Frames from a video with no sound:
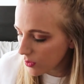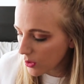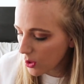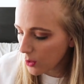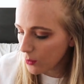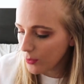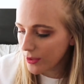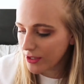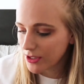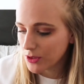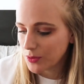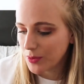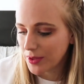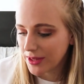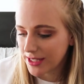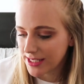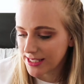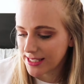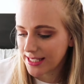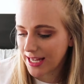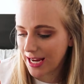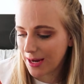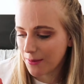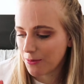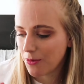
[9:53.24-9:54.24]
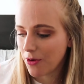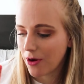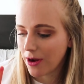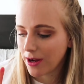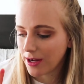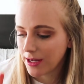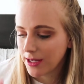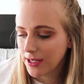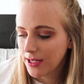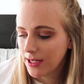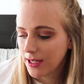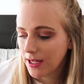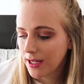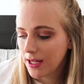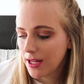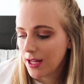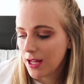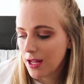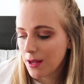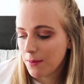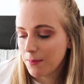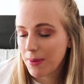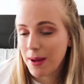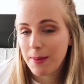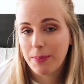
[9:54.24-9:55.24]
Whereas with this camera,
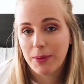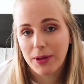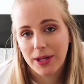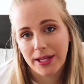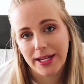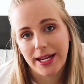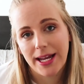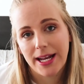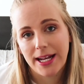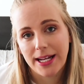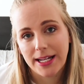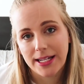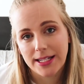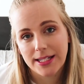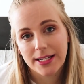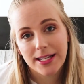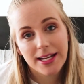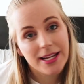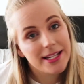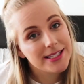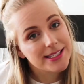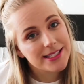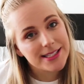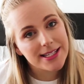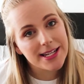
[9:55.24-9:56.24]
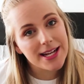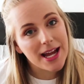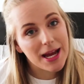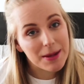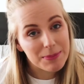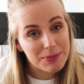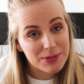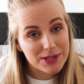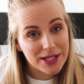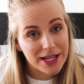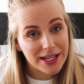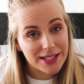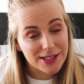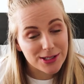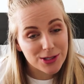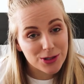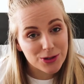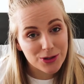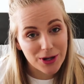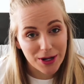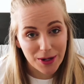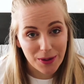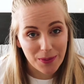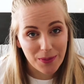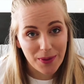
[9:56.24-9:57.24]
people are getting instant updates
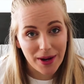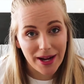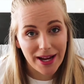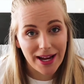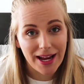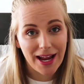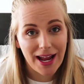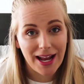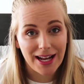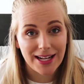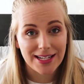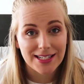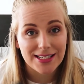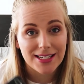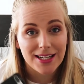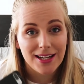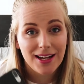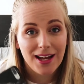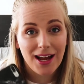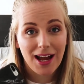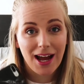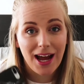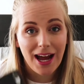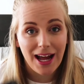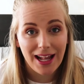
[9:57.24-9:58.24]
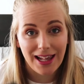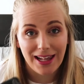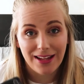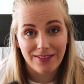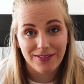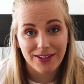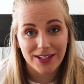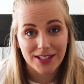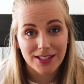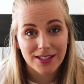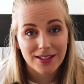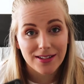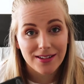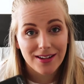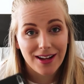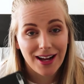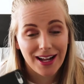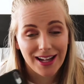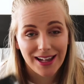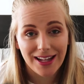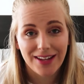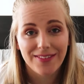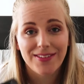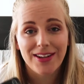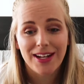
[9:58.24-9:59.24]
straight away, and I love it. I
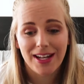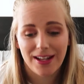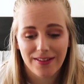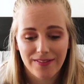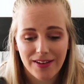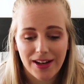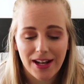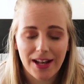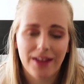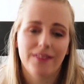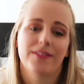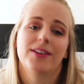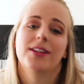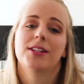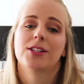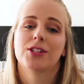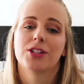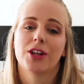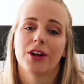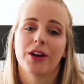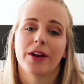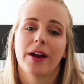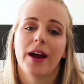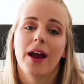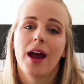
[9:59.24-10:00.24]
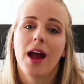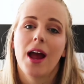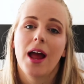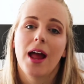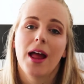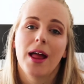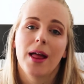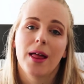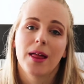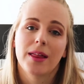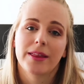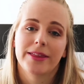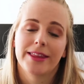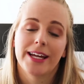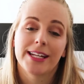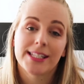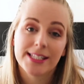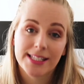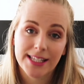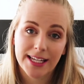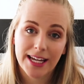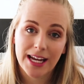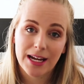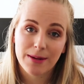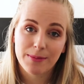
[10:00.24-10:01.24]
love it, love it, love it. So
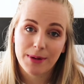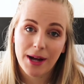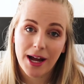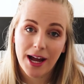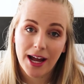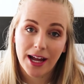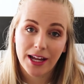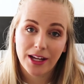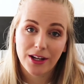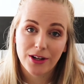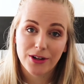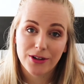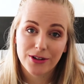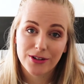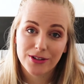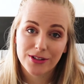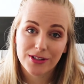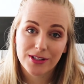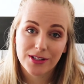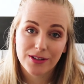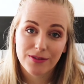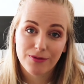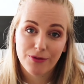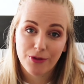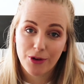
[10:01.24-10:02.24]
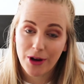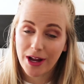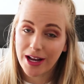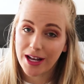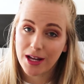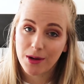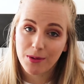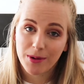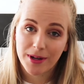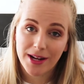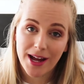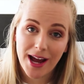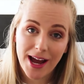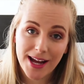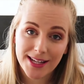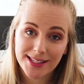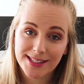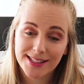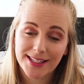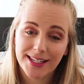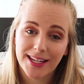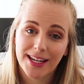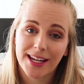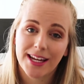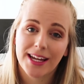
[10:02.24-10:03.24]
that's the camera I use for anyone
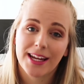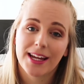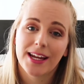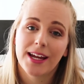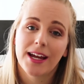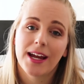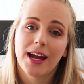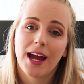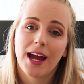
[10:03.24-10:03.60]
asking.